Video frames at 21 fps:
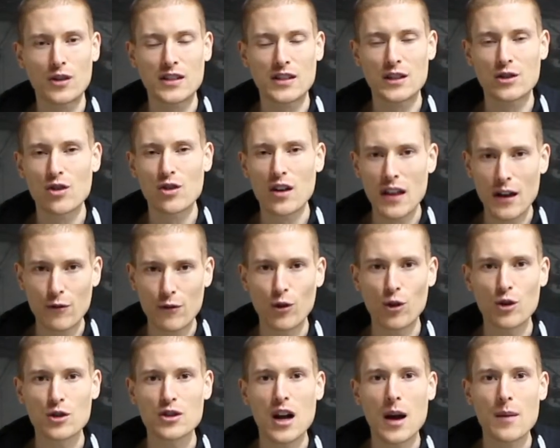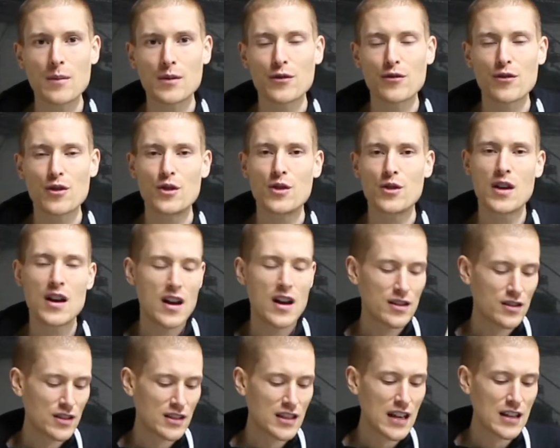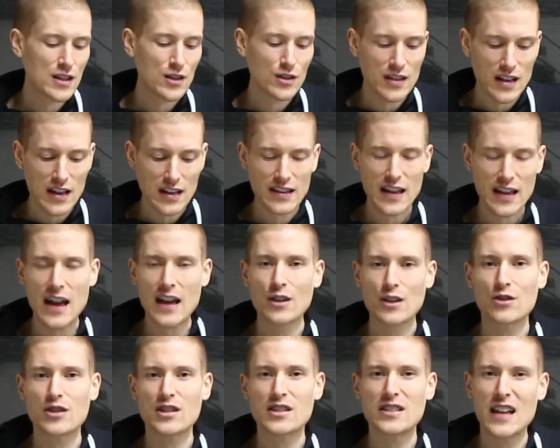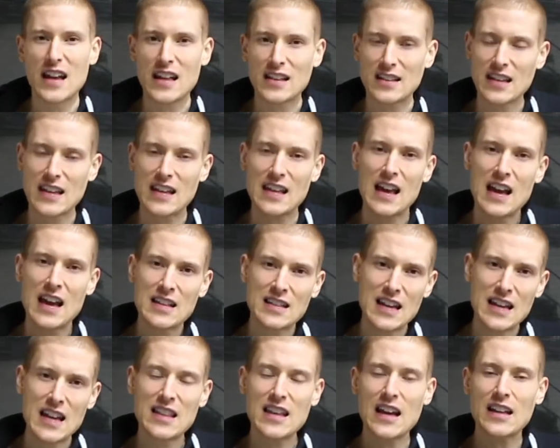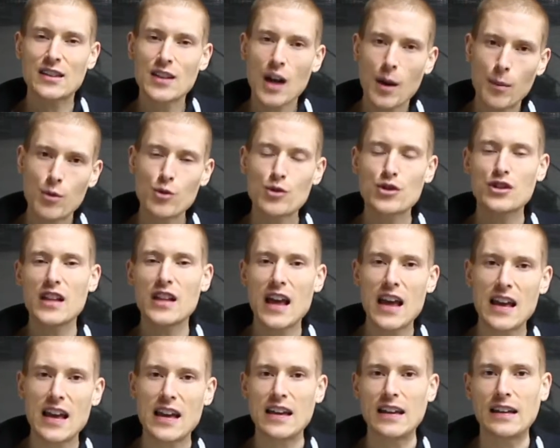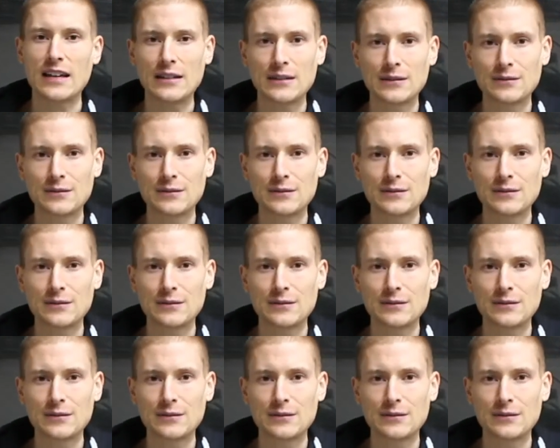So let's try that 4 times through, just getting used to hitting the extra snare to hear that double snare hit.